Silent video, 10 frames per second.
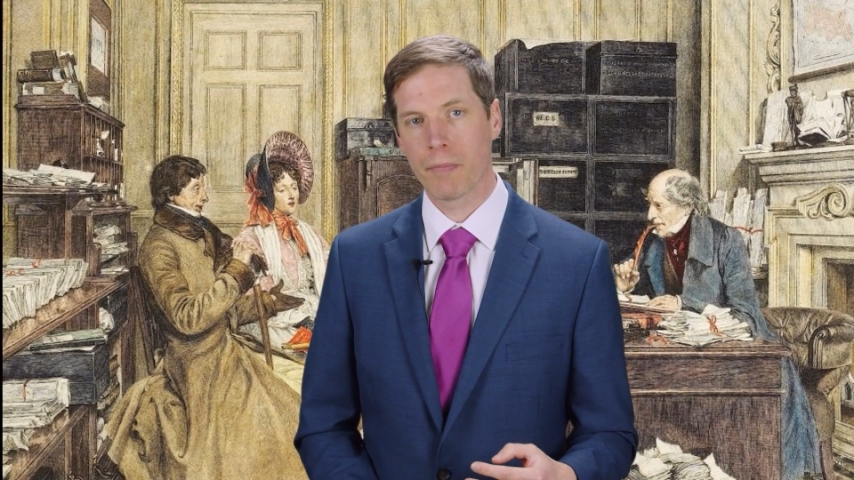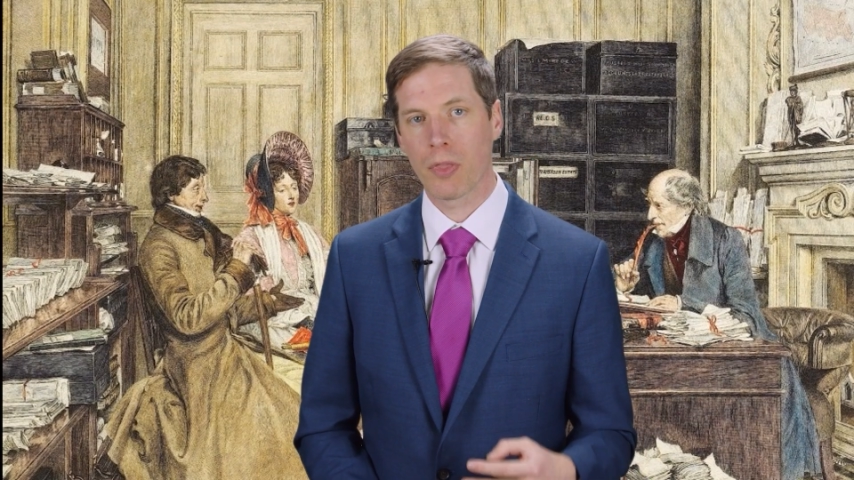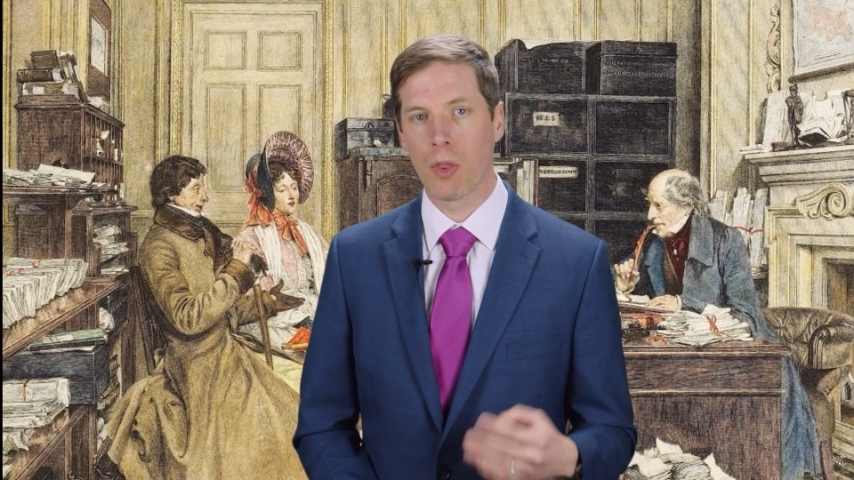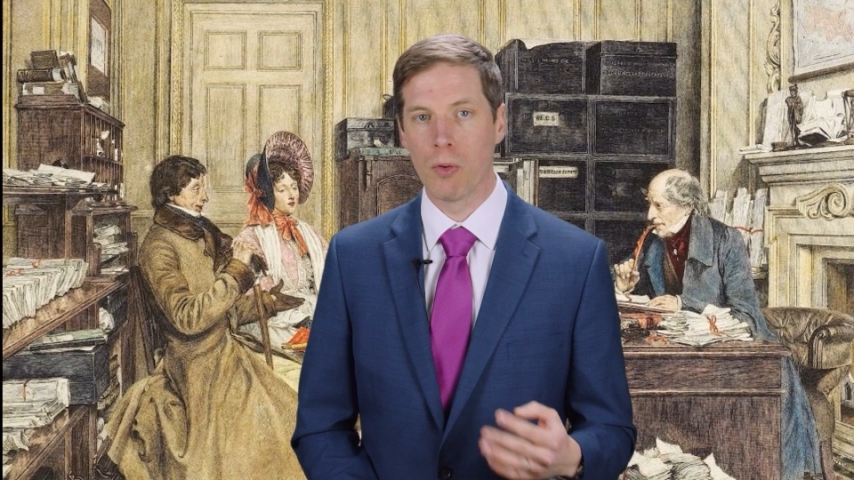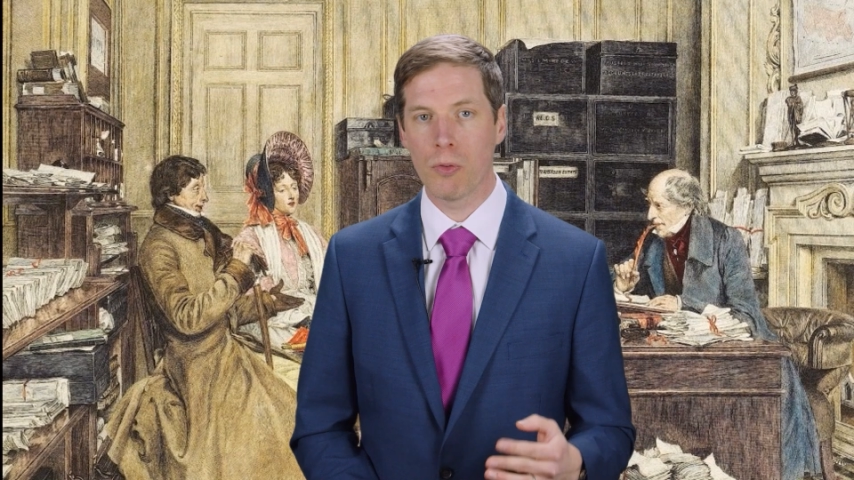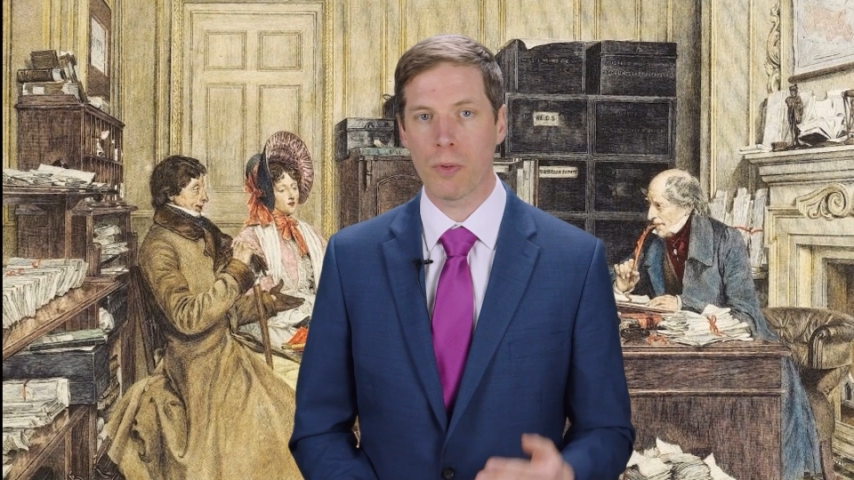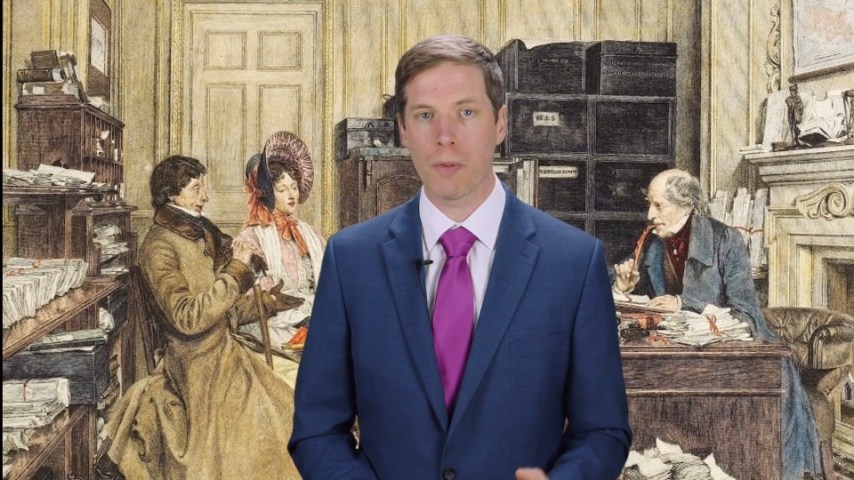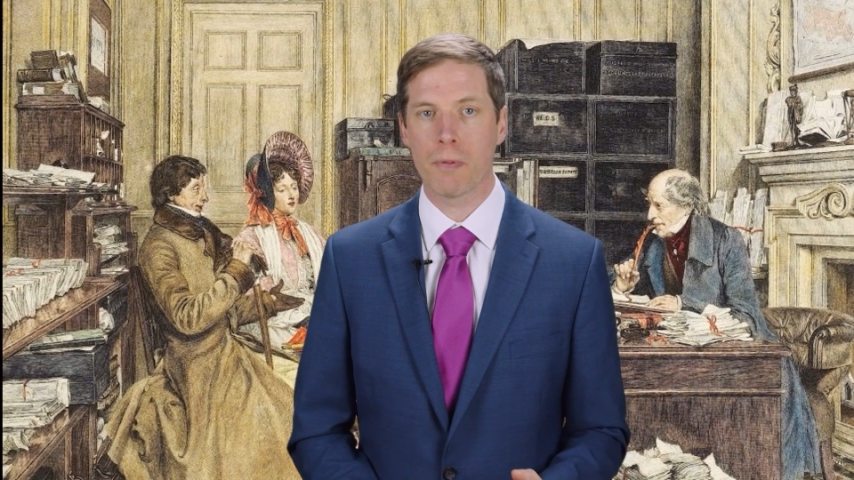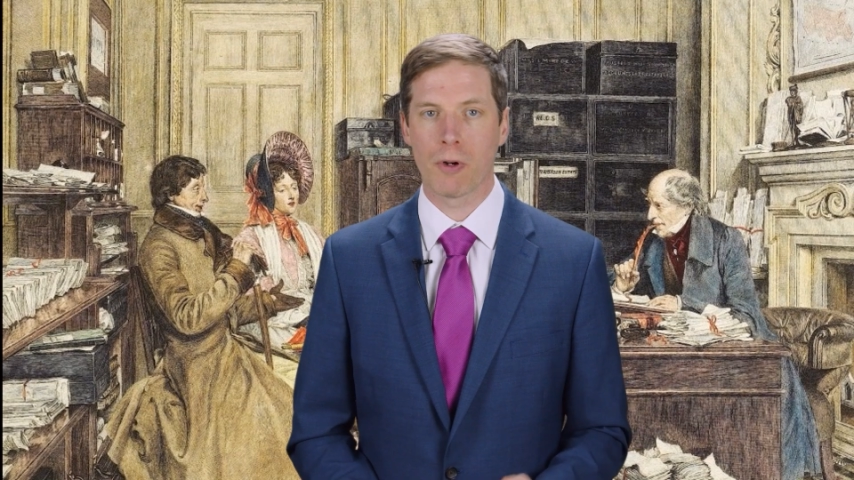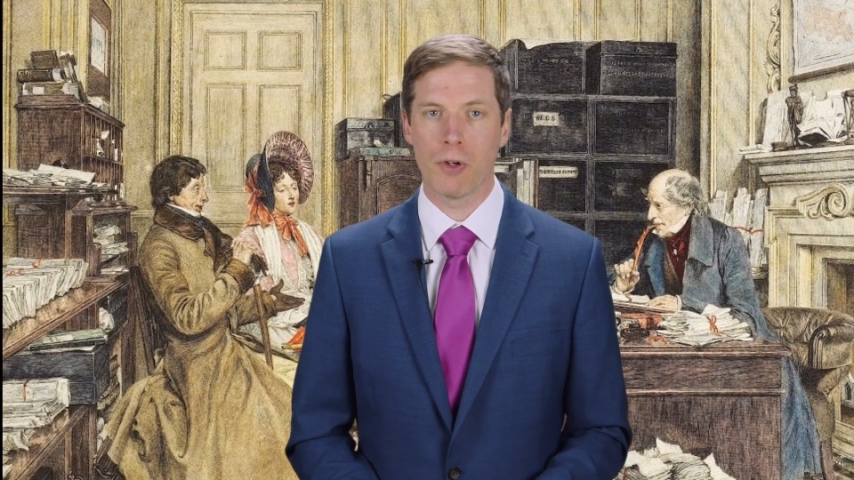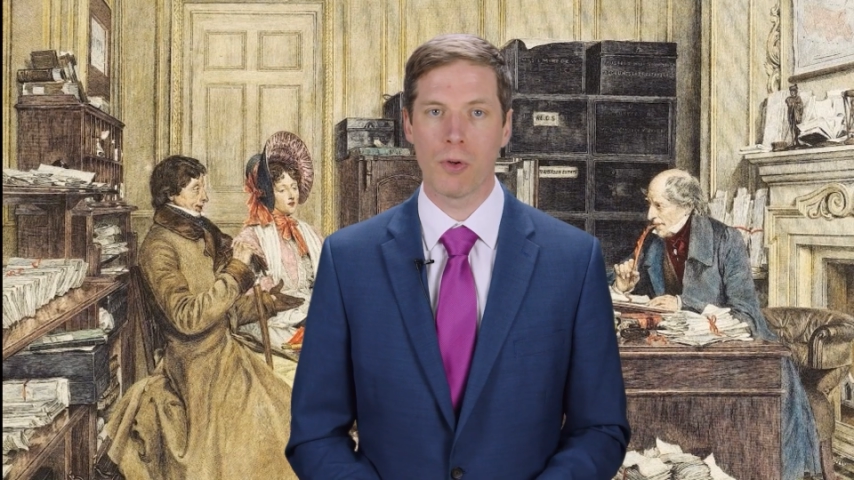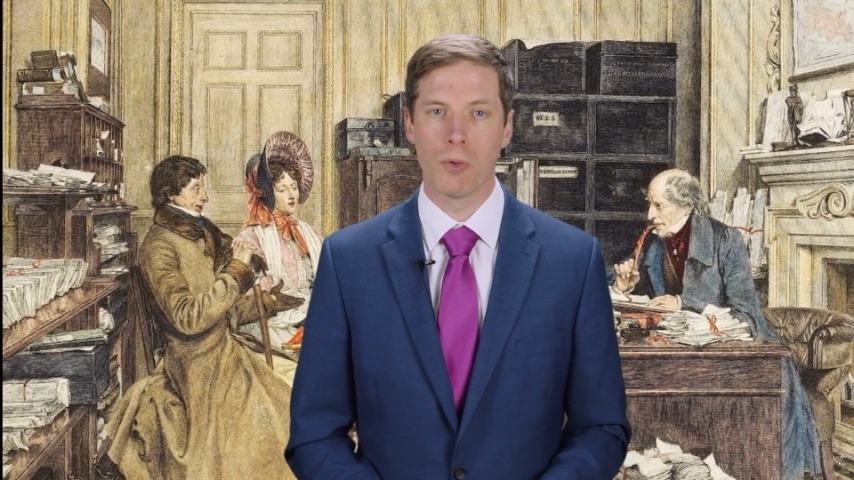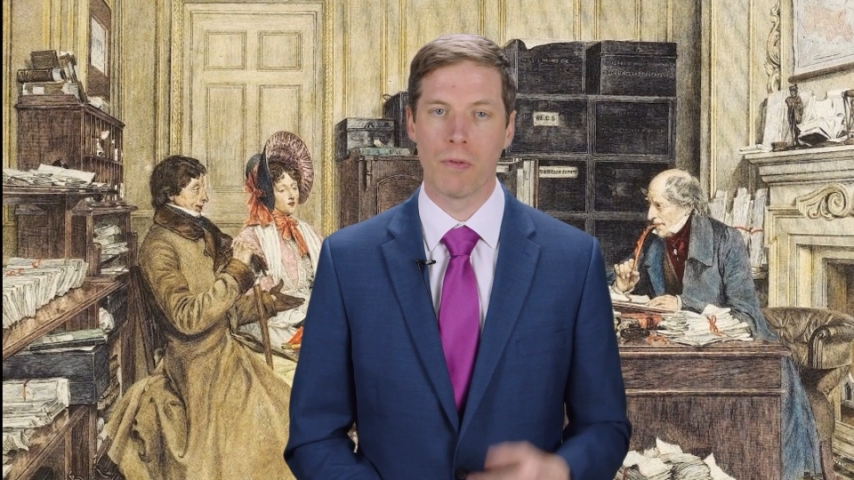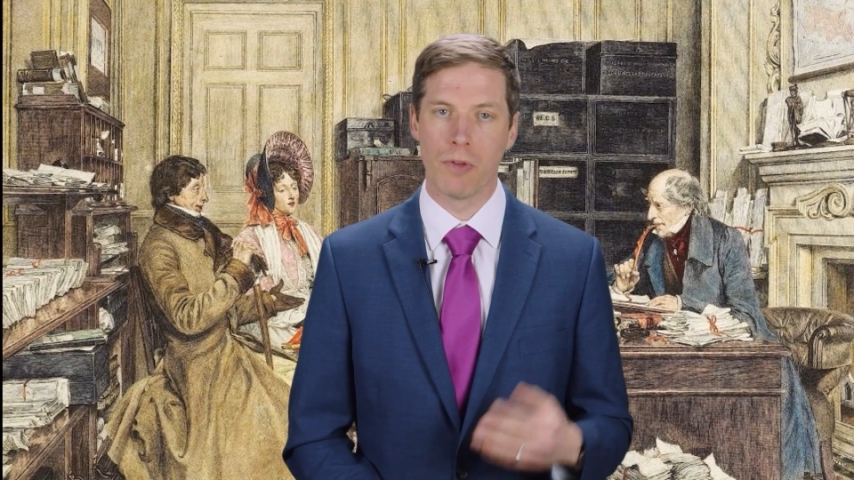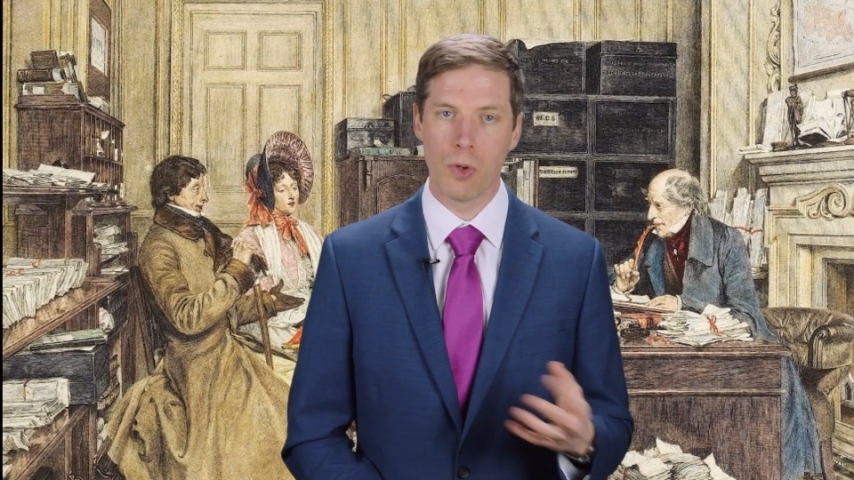Those were the Prerogative
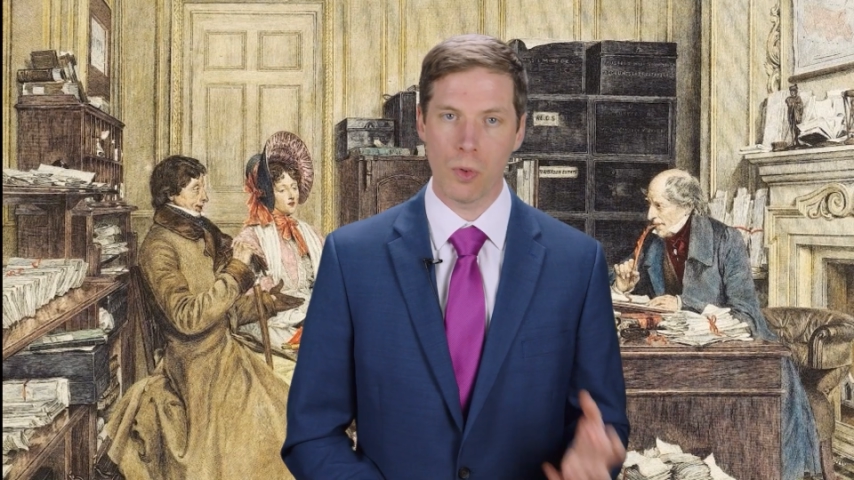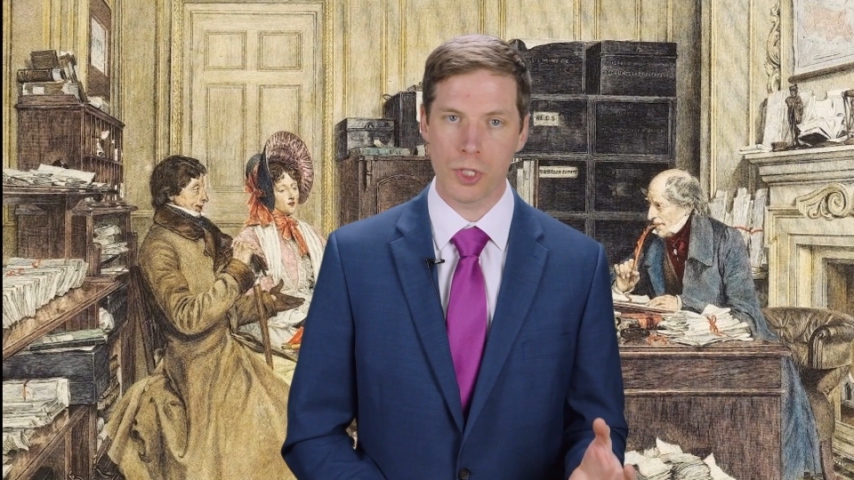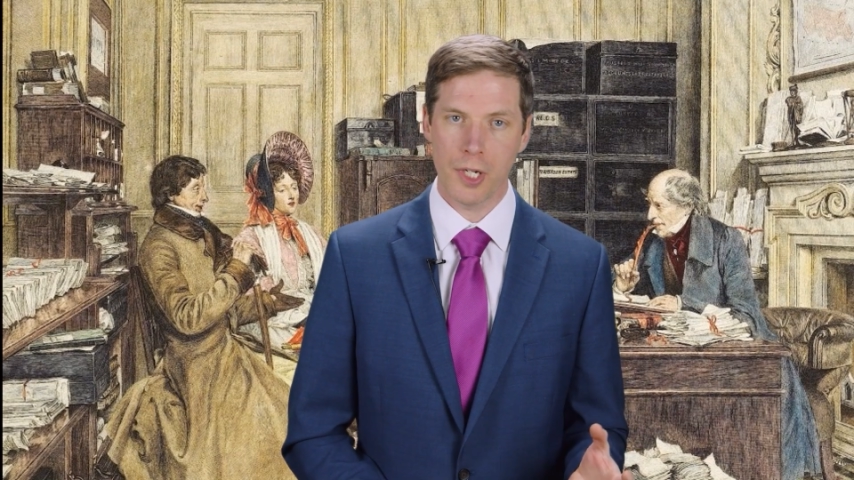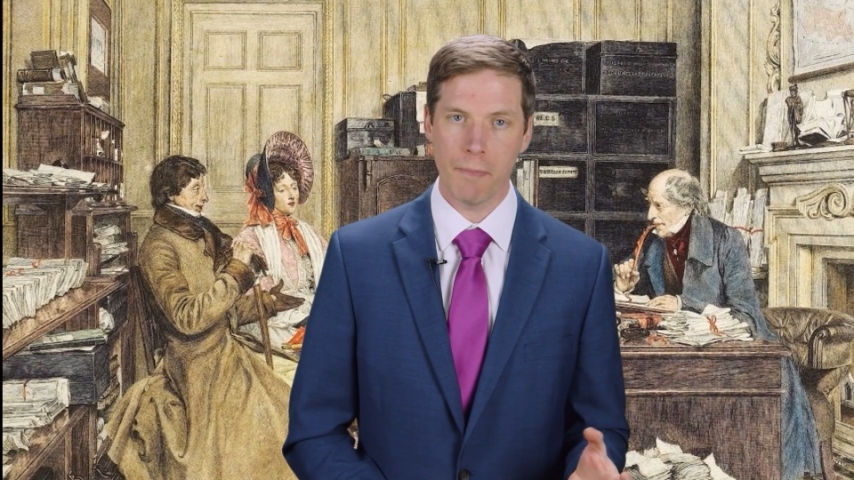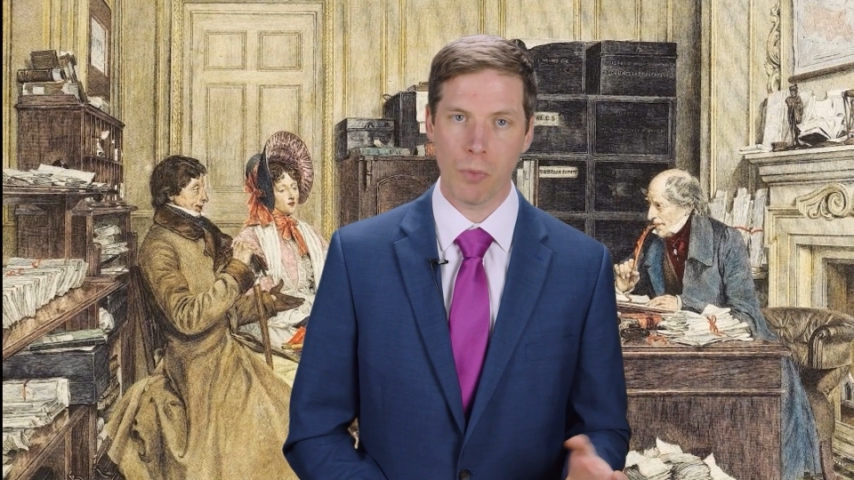Court of Yorkshire,